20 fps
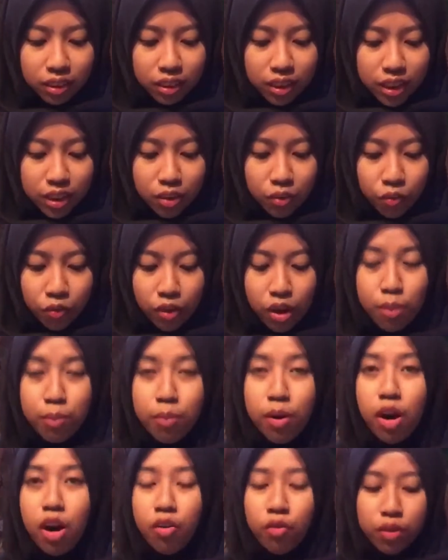in the form
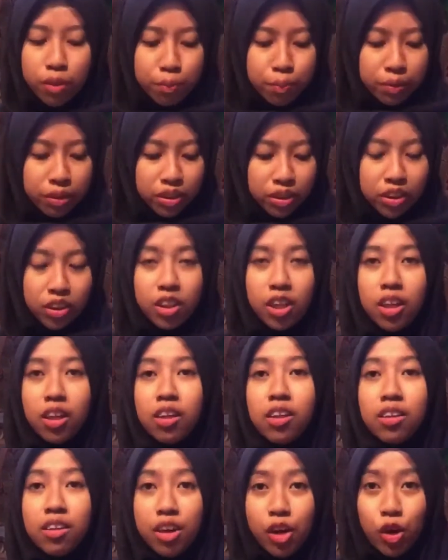of a
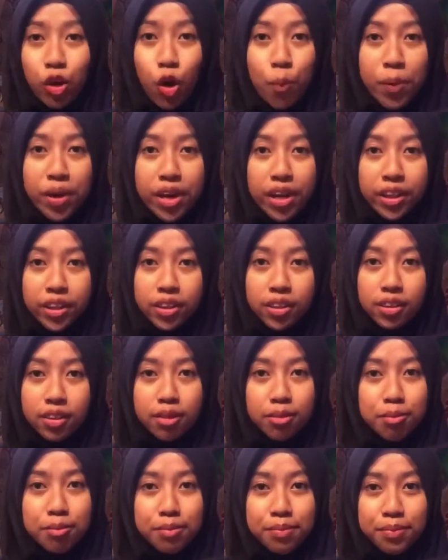personal
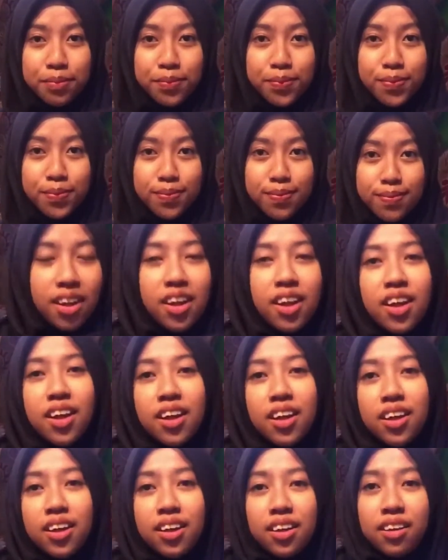recommendation.
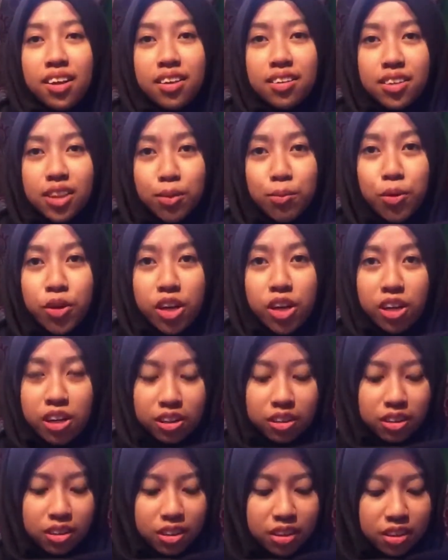A testimonial
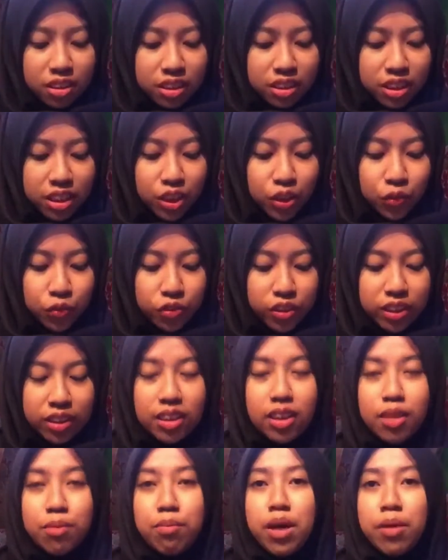letter is
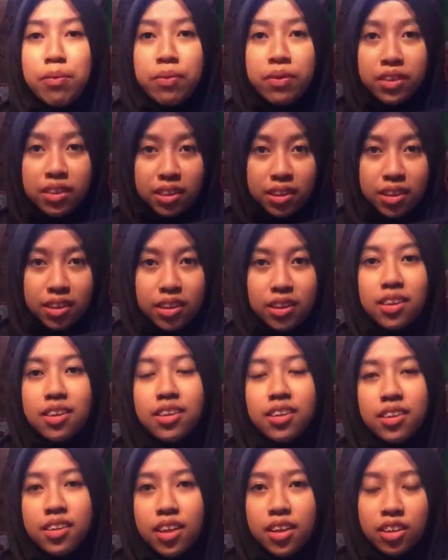written by a person
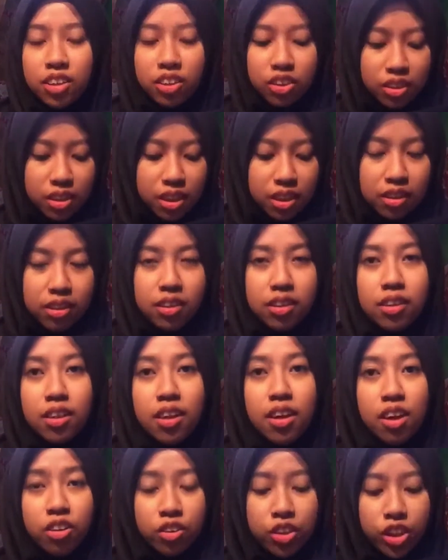such as
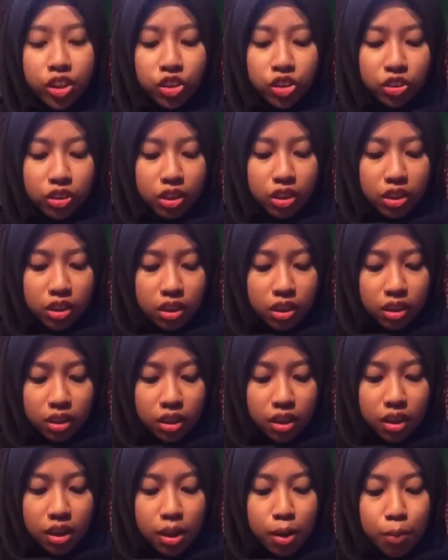
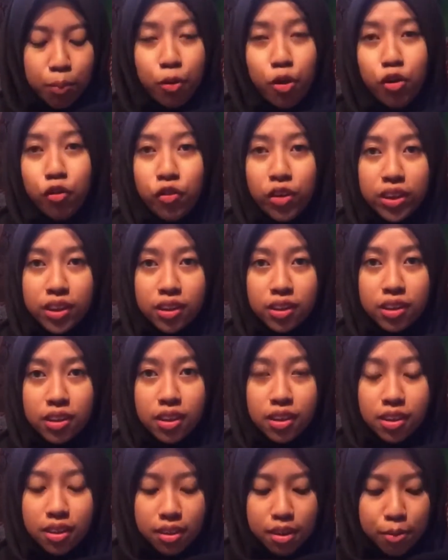teacher,
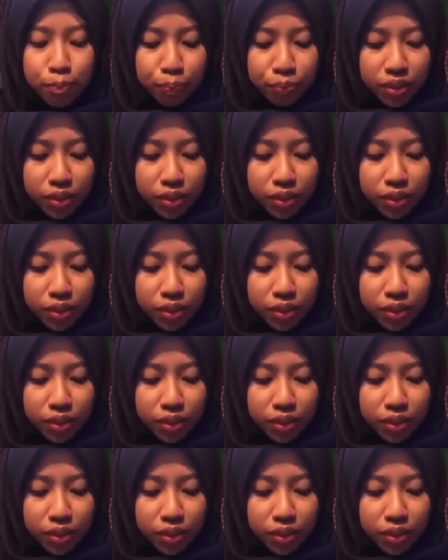professor,